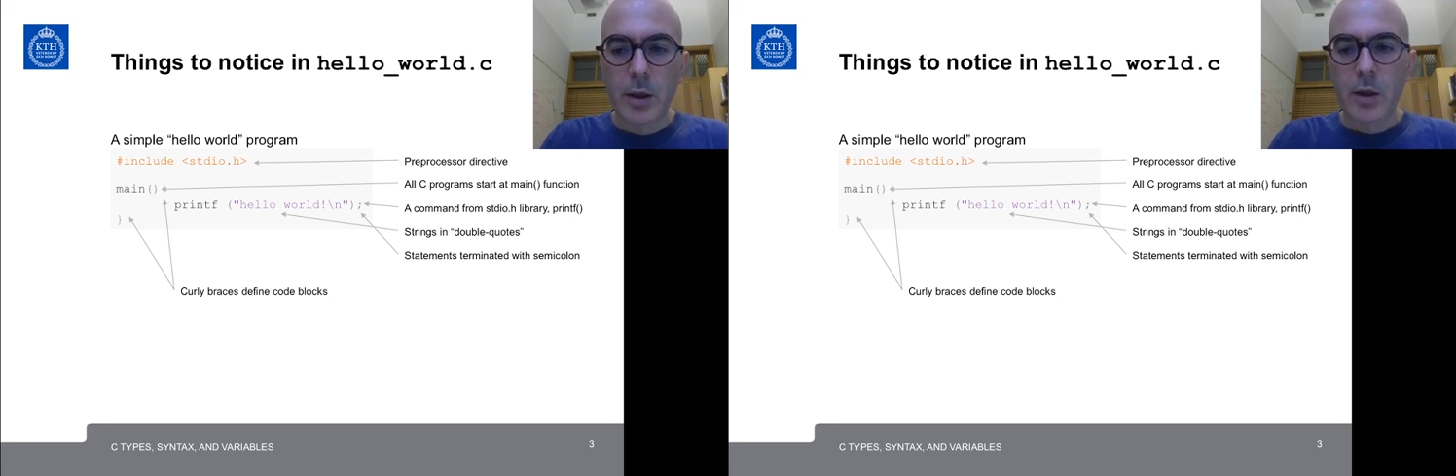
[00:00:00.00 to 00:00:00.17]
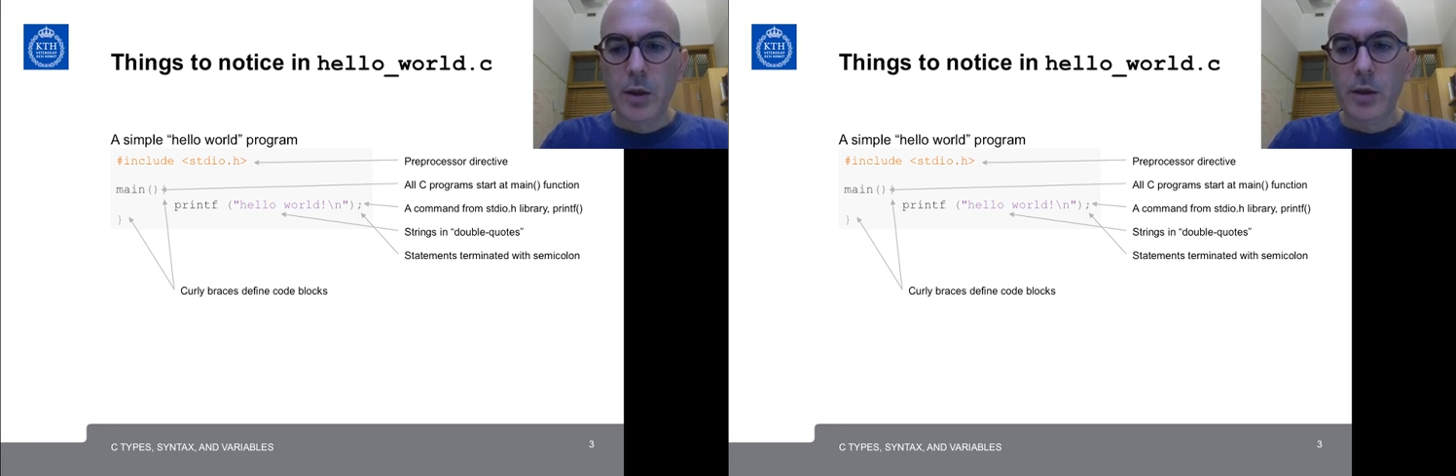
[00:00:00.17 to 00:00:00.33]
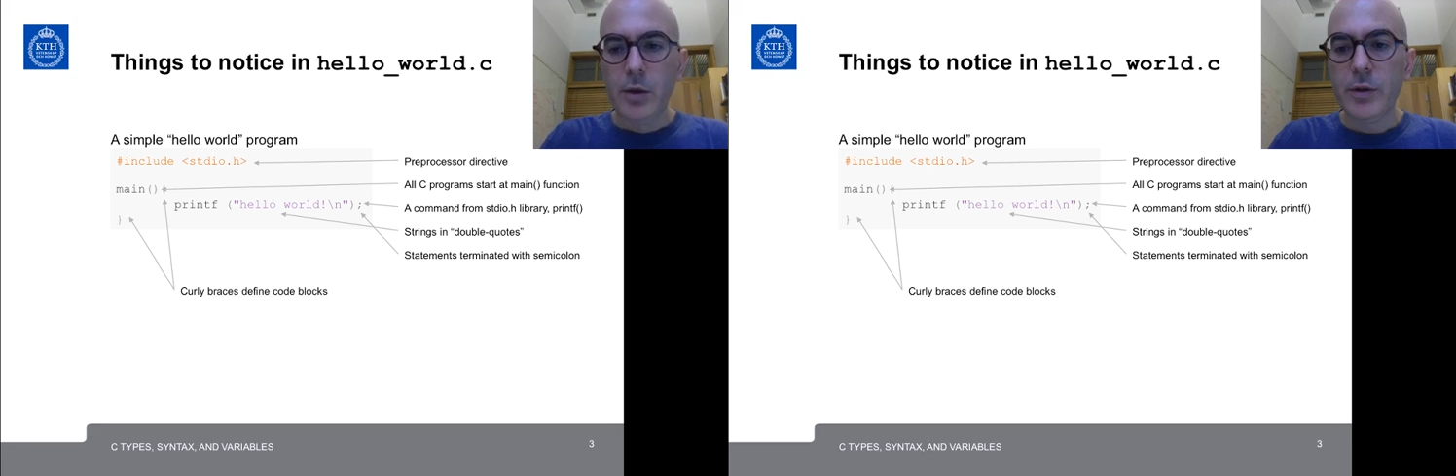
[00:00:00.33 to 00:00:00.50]

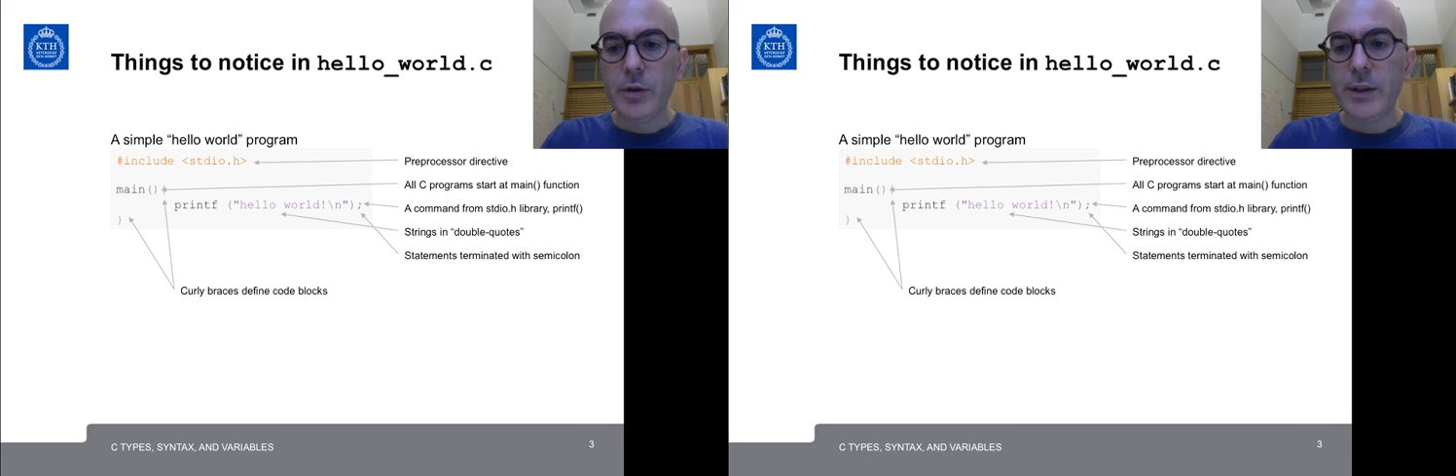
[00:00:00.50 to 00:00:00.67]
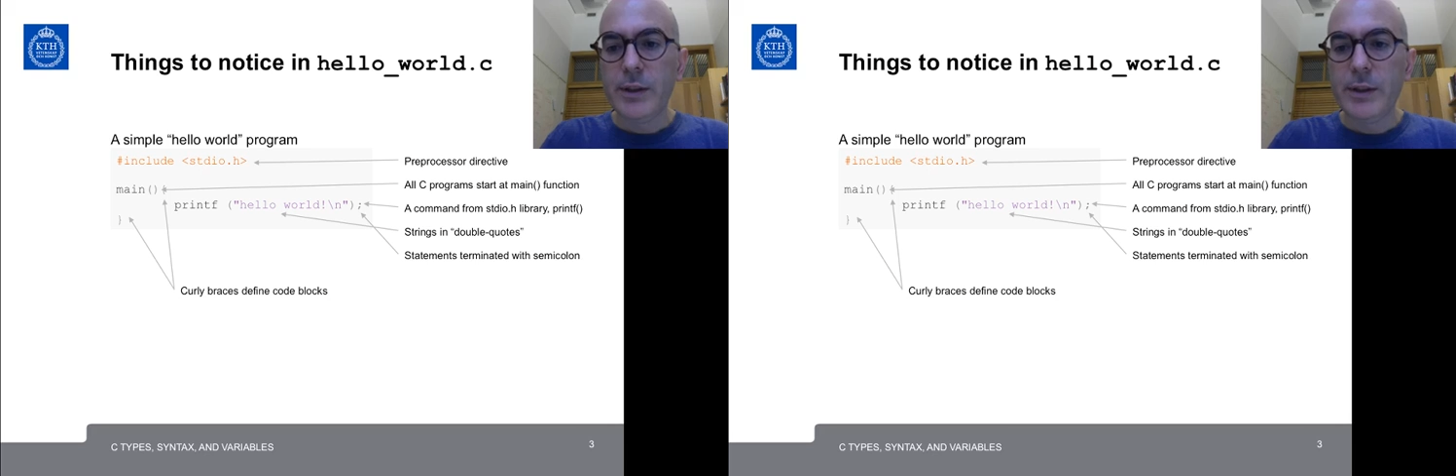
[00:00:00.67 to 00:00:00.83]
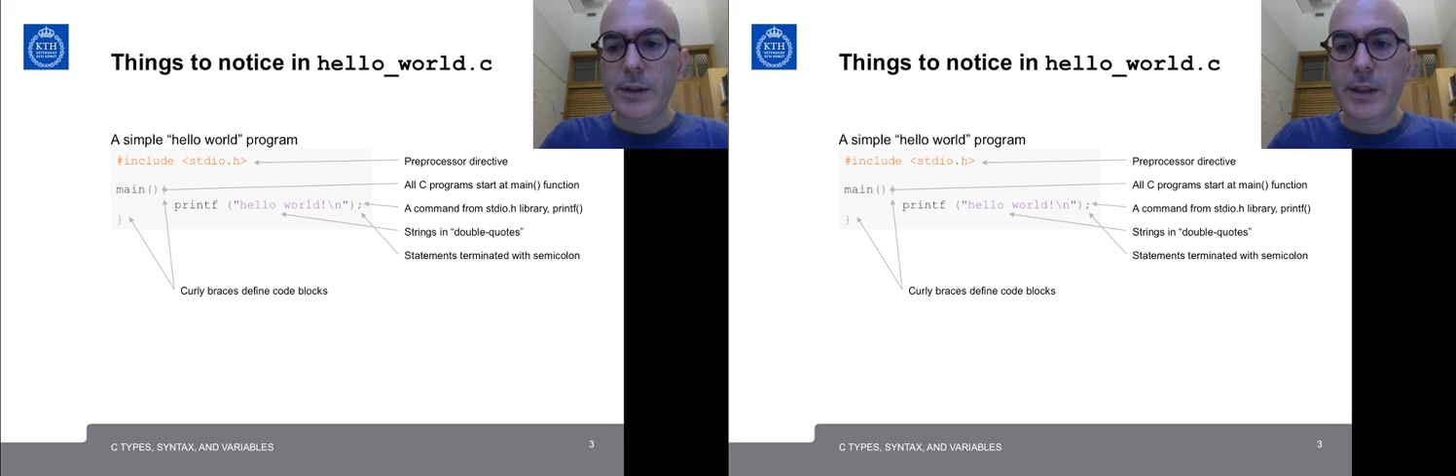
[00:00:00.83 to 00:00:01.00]
Note that
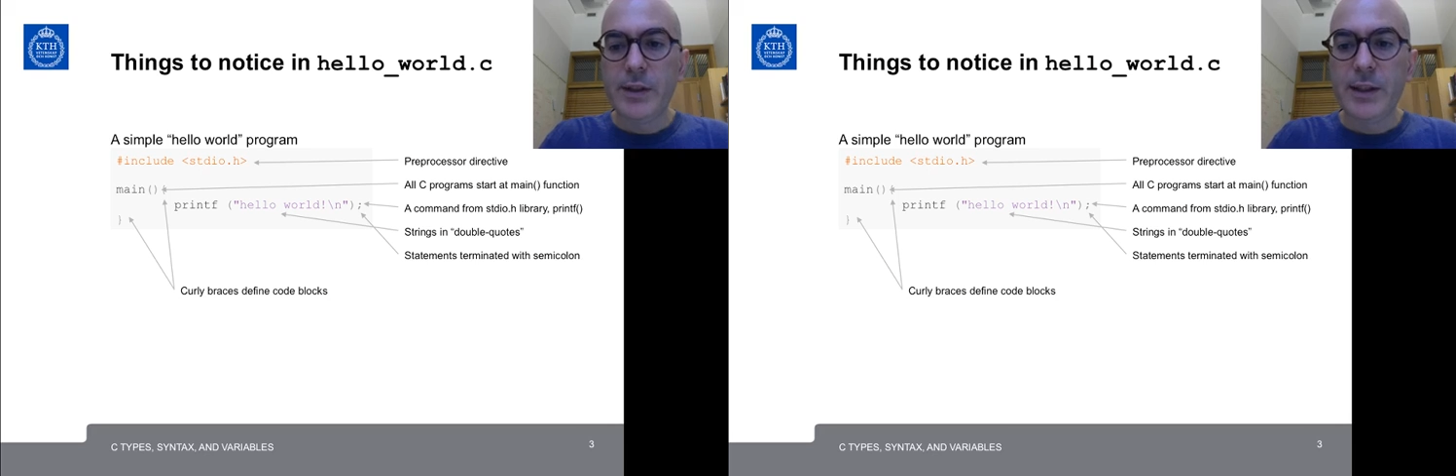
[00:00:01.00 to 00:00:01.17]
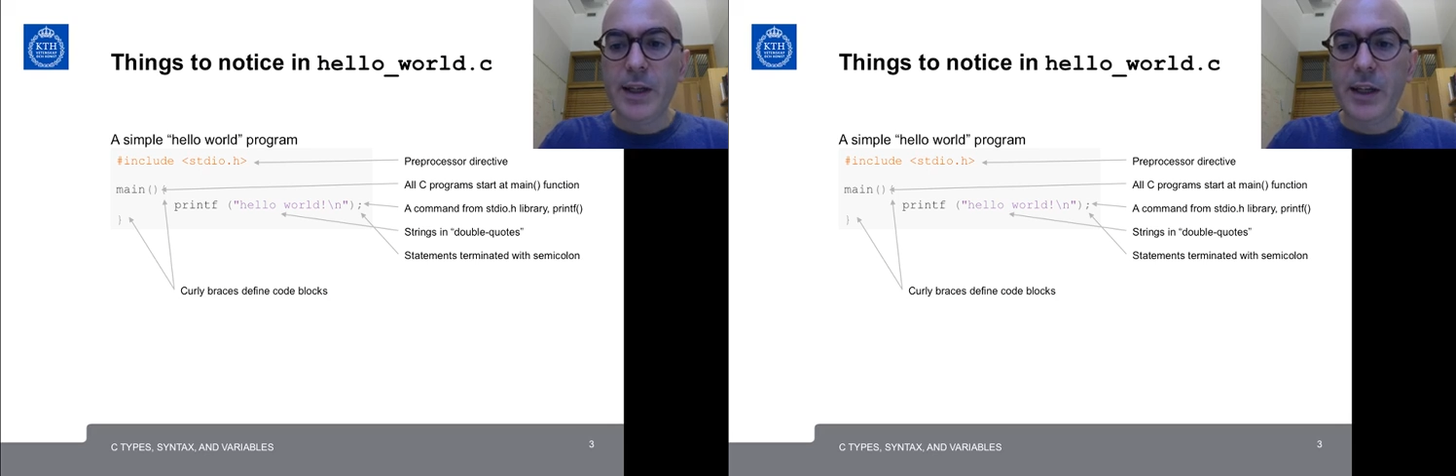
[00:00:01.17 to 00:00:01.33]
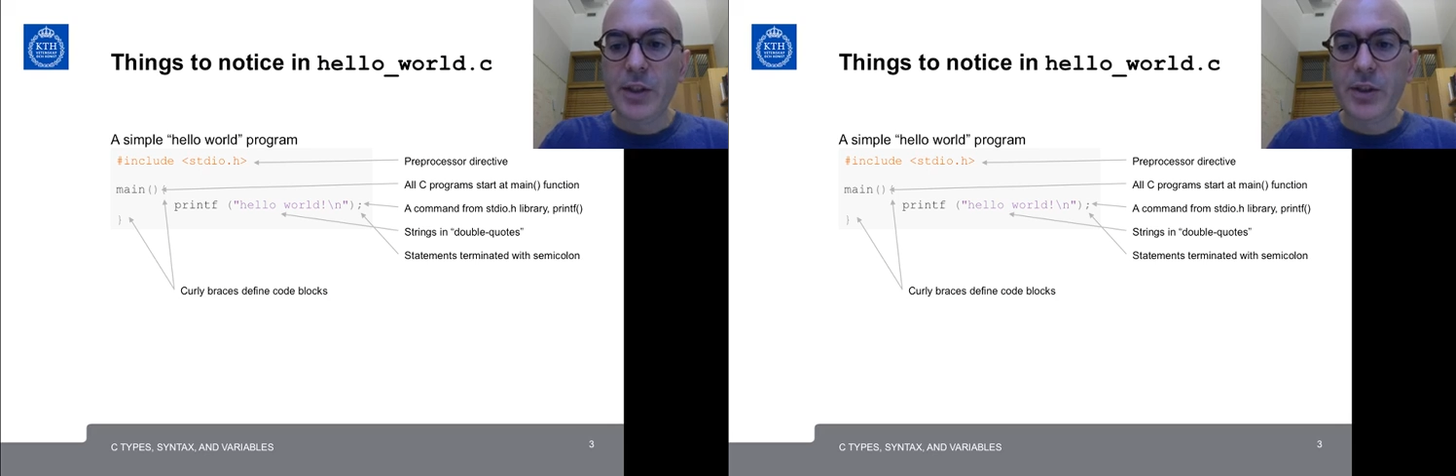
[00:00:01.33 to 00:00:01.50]
the
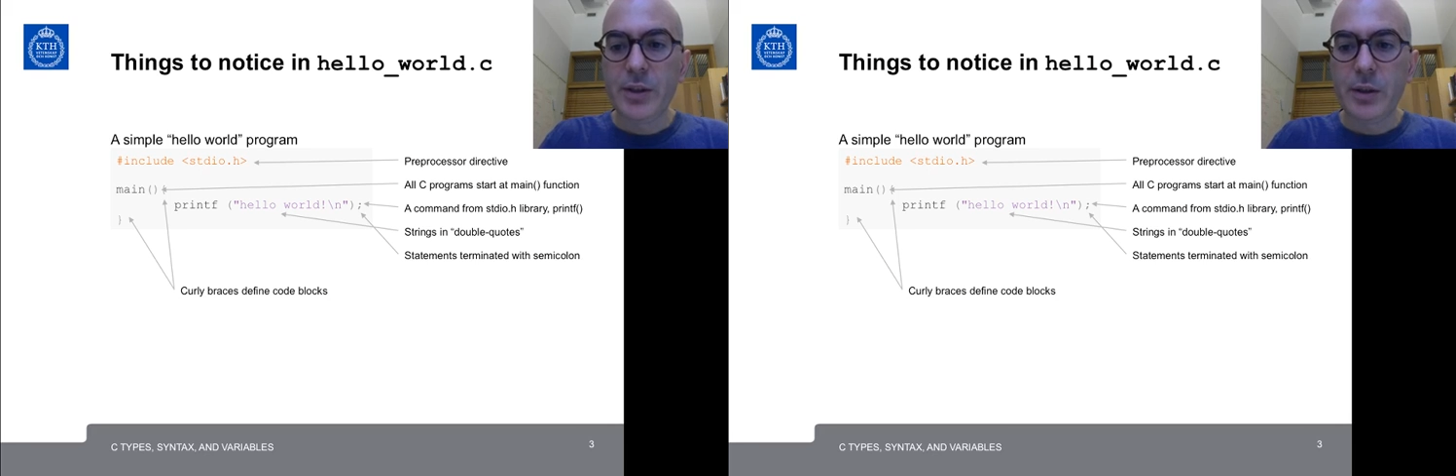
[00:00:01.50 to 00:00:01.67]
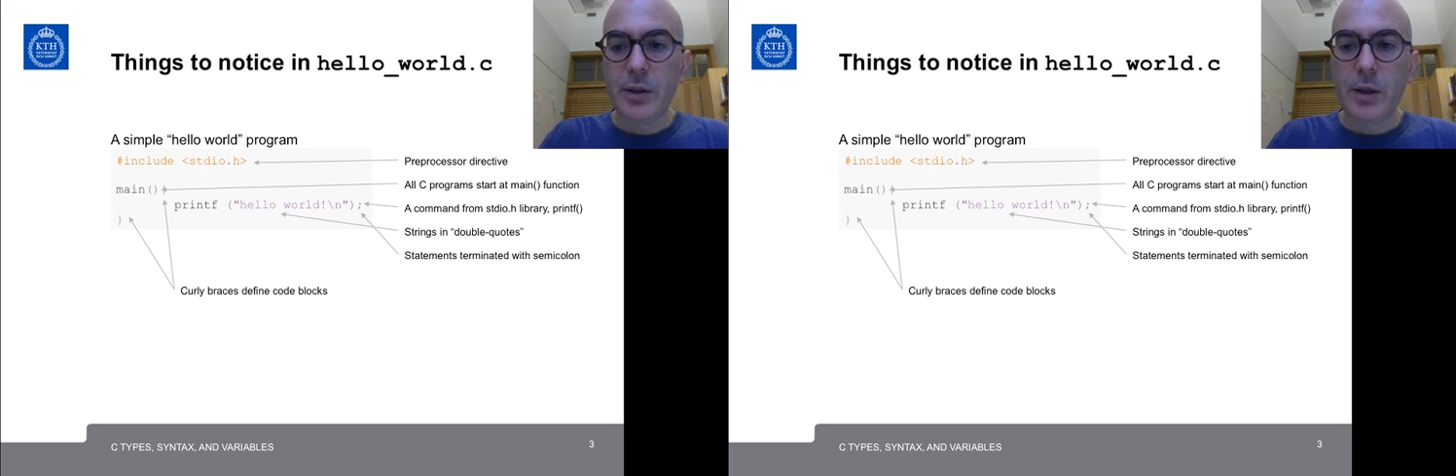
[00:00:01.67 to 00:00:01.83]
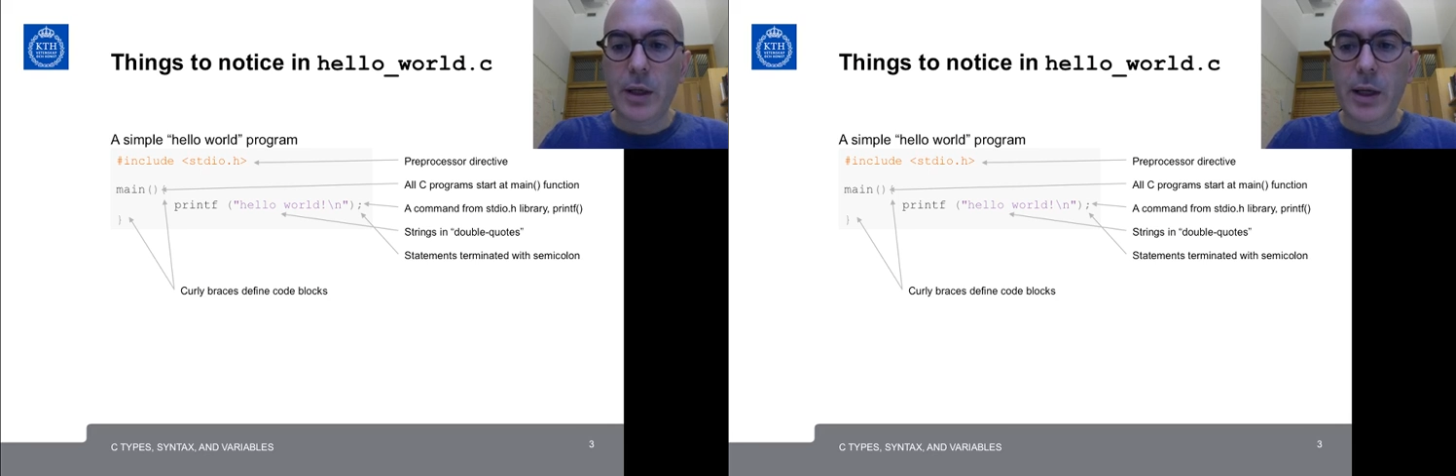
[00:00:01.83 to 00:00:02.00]

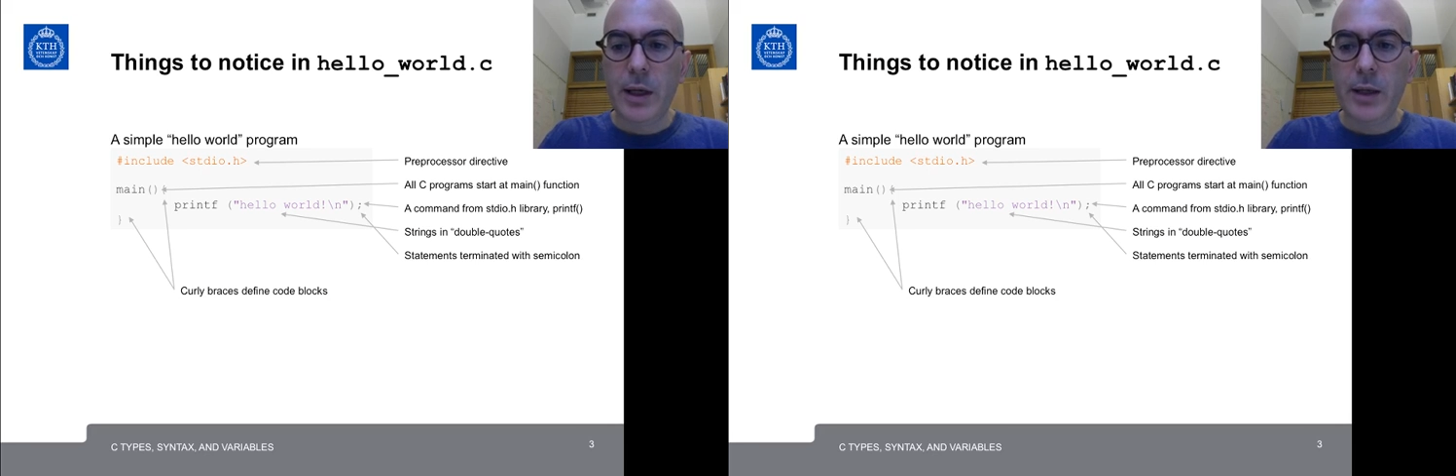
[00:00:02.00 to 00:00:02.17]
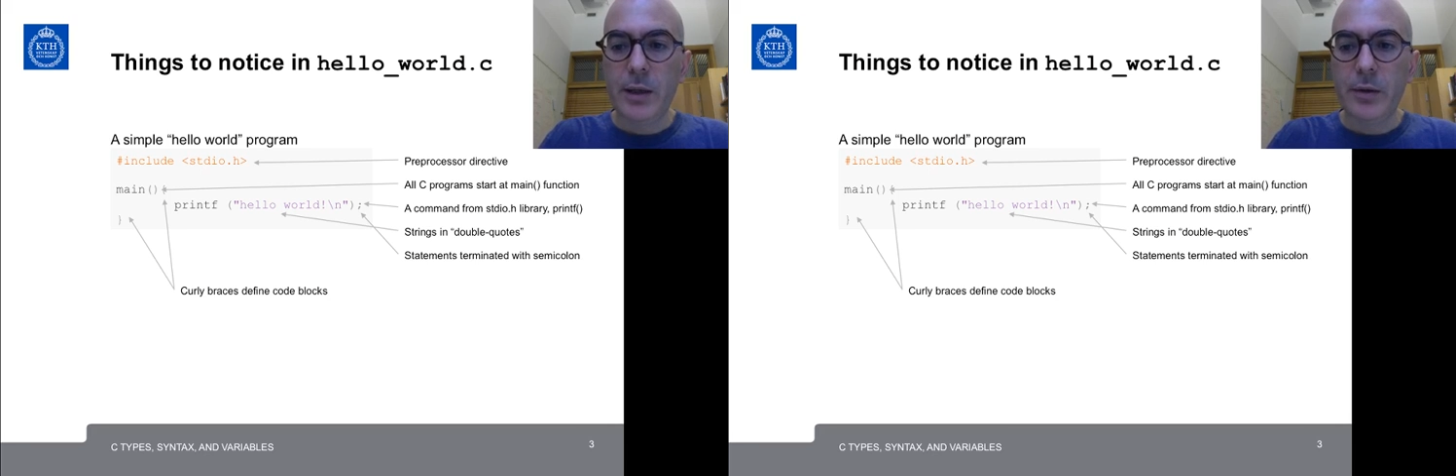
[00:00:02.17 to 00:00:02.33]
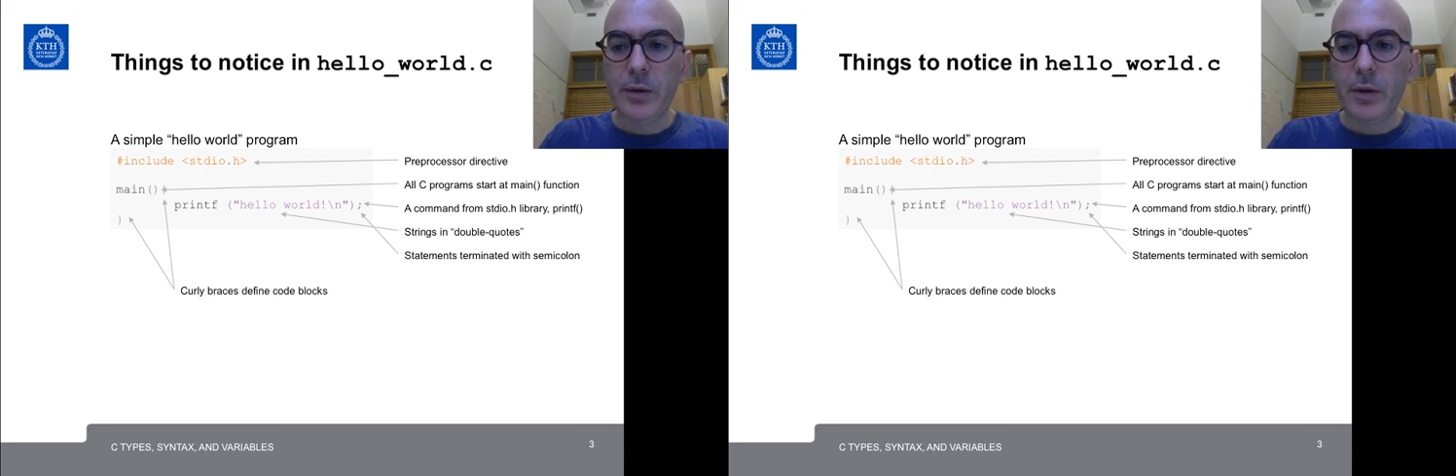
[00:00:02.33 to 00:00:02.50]
/n